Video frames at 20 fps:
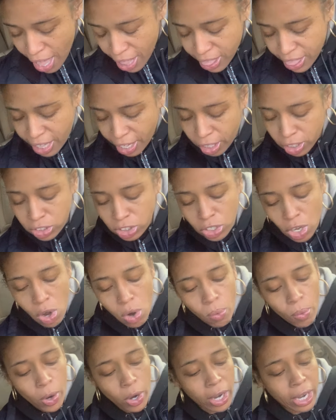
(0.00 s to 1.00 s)
They're
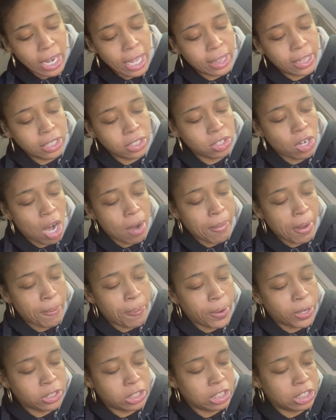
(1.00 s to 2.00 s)
so worried, and this karmic
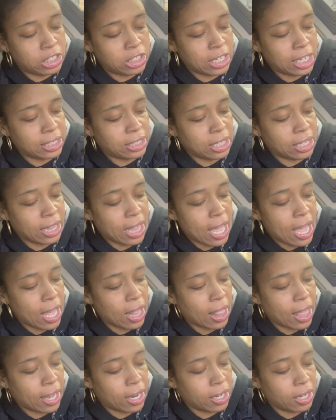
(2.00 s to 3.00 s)
person's chasing the
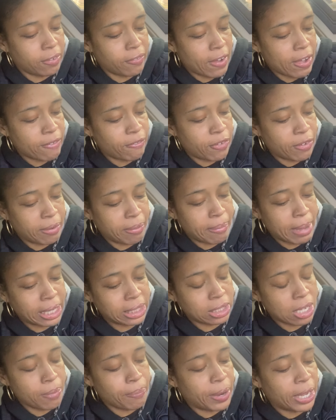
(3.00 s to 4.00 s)
hell out of divine feminine masculine,